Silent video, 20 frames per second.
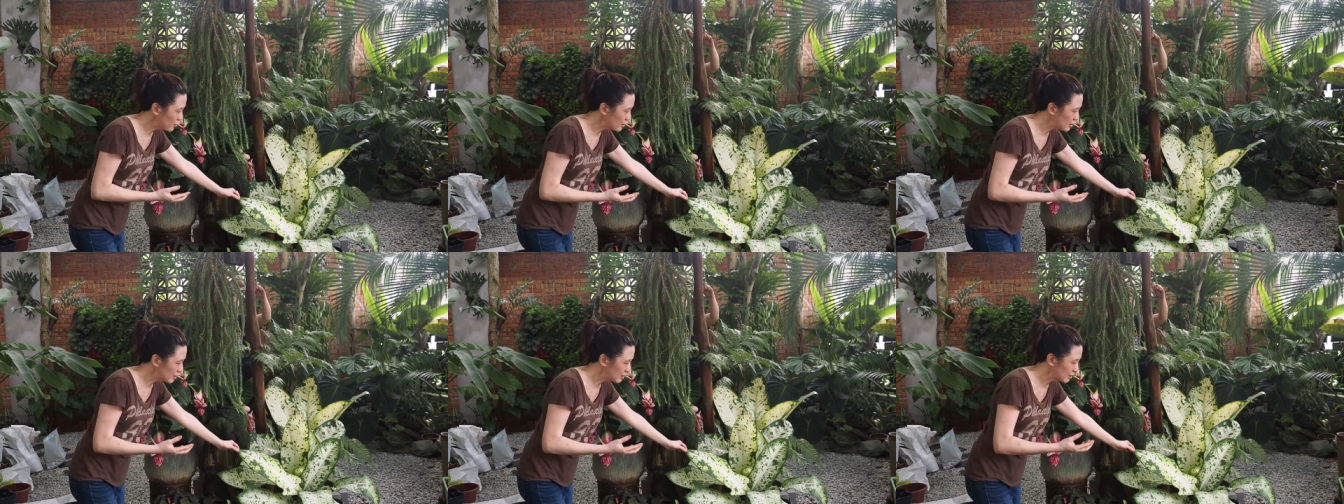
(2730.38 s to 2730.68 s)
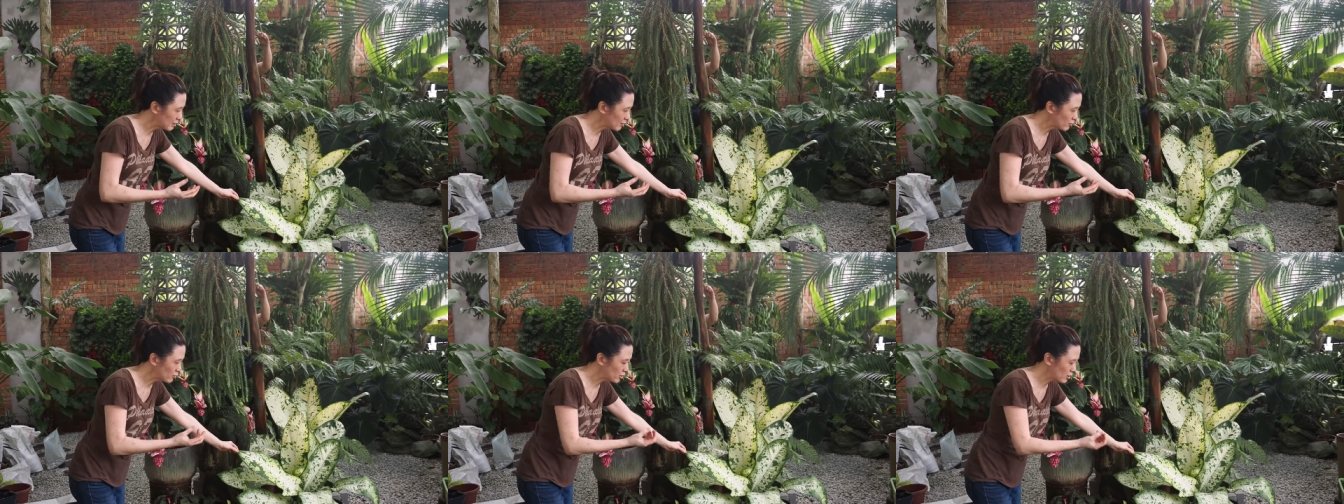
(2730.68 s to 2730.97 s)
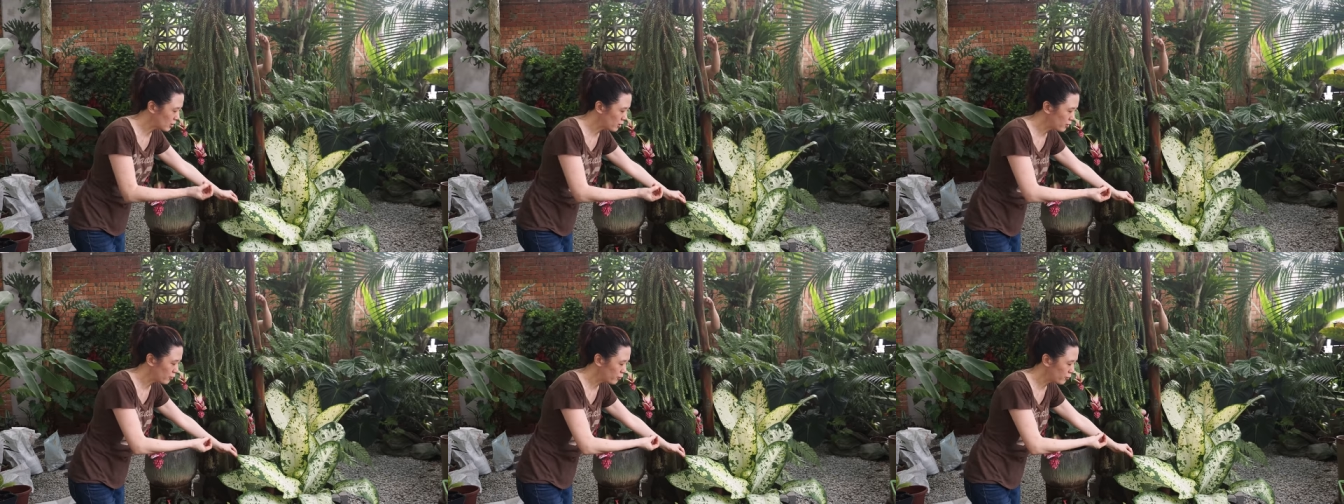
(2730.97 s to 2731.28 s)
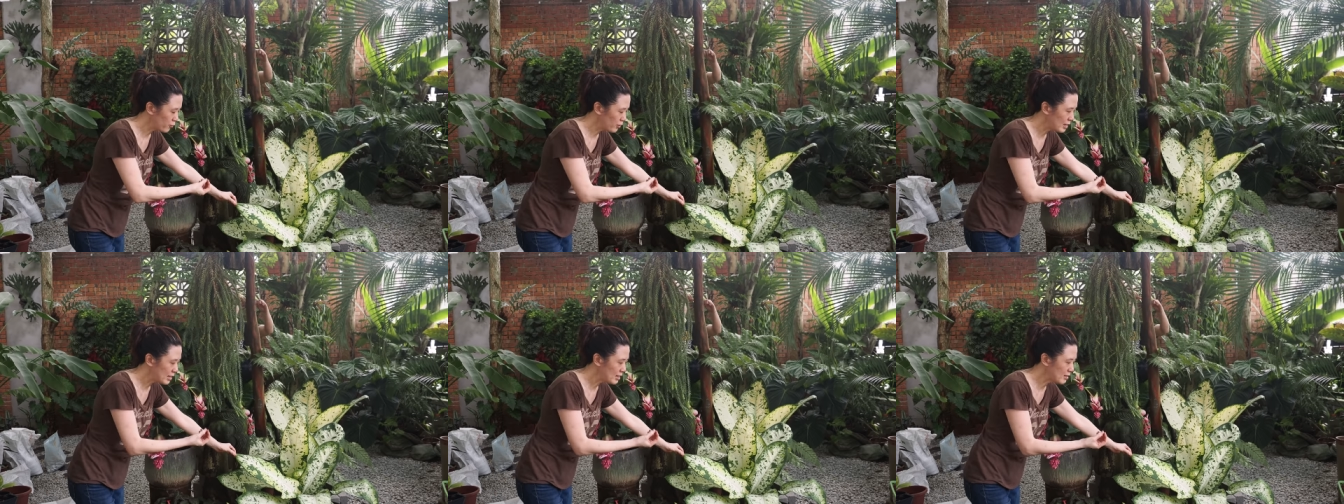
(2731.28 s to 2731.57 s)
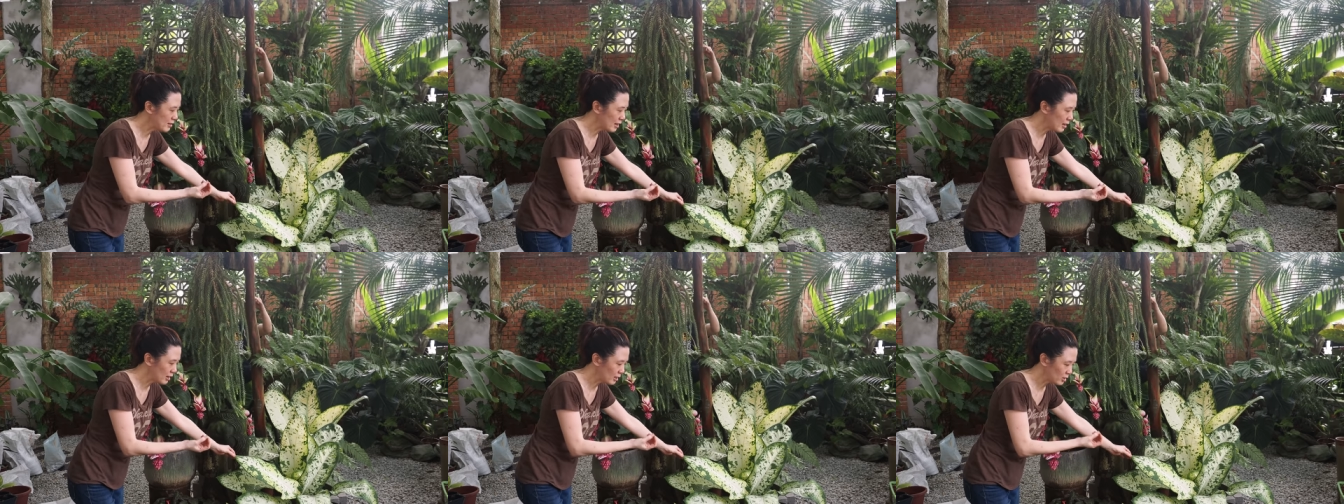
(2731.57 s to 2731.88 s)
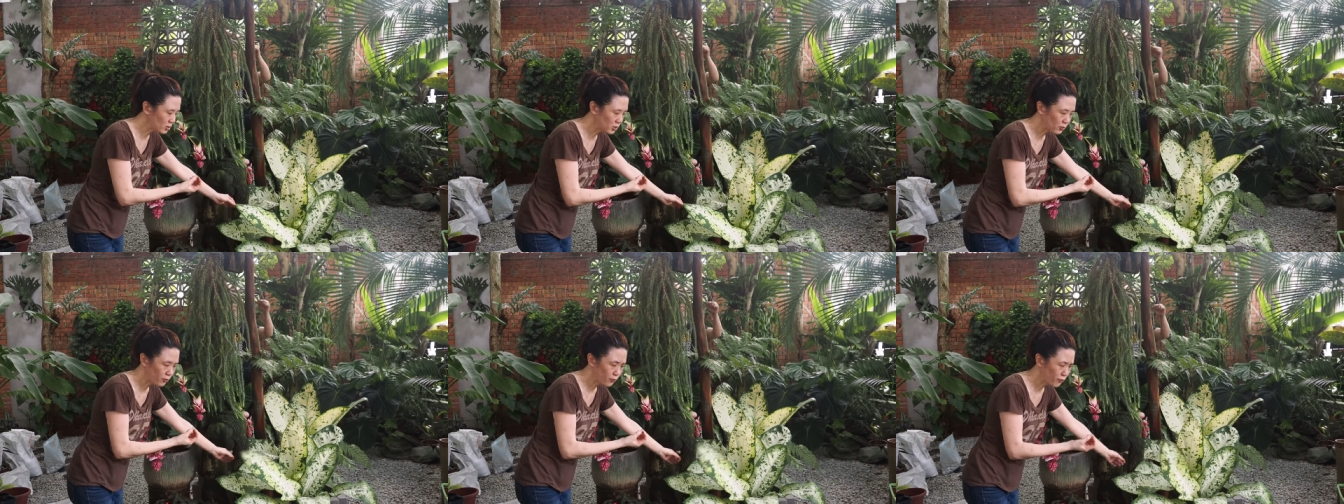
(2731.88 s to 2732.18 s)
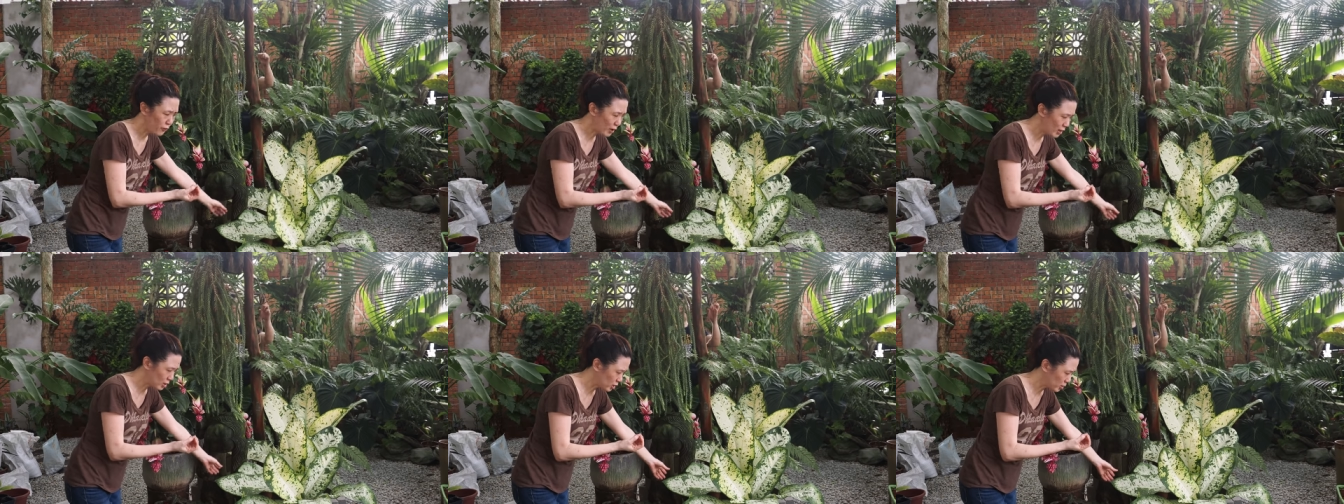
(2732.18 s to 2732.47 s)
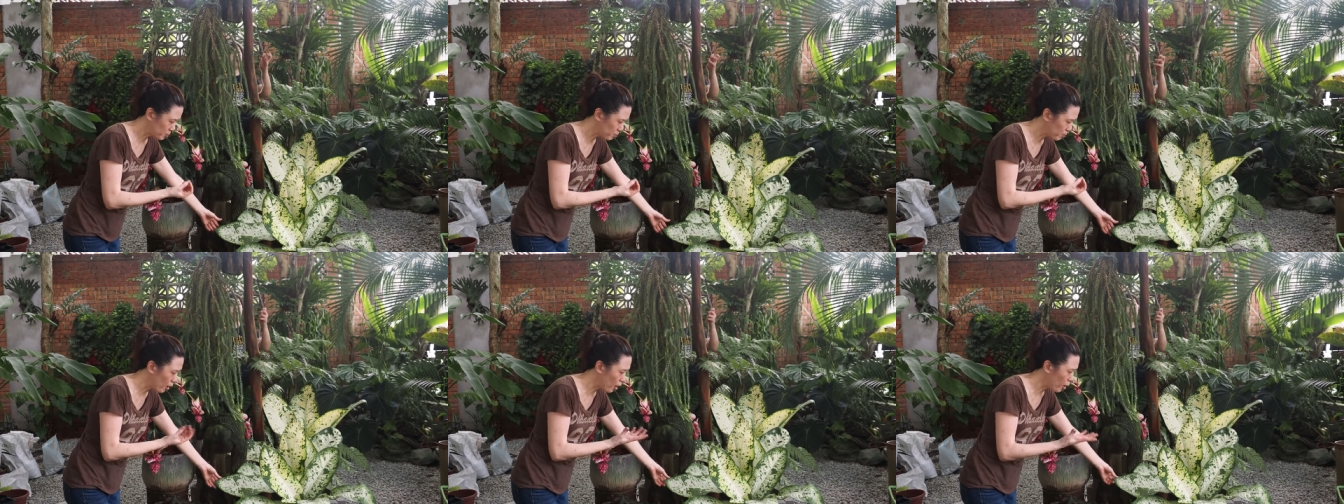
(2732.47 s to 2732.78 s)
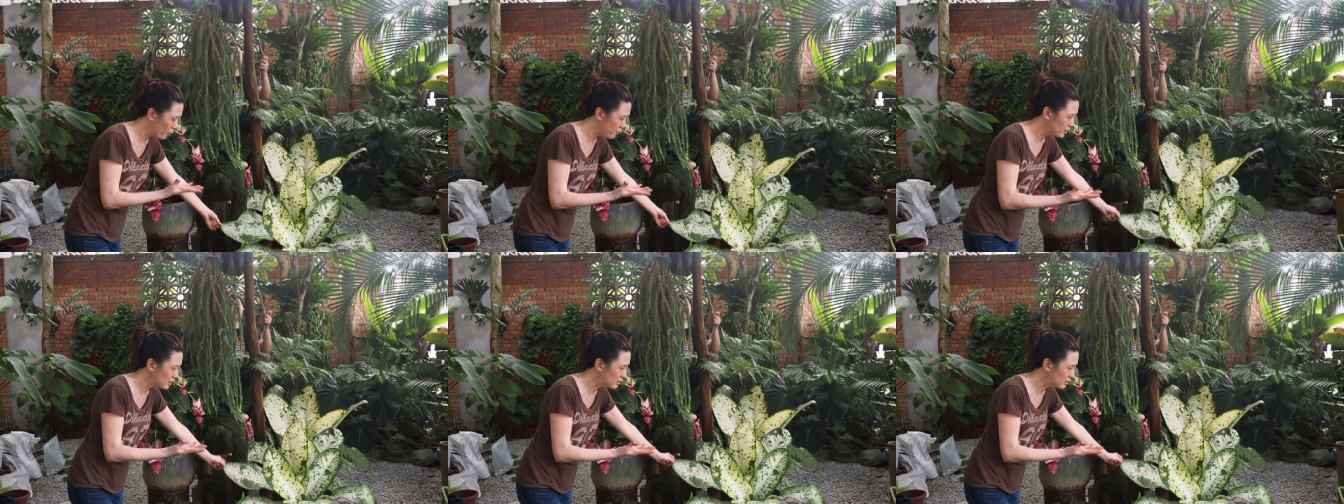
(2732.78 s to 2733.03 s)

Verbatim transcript: it gives a really nice fresh pop.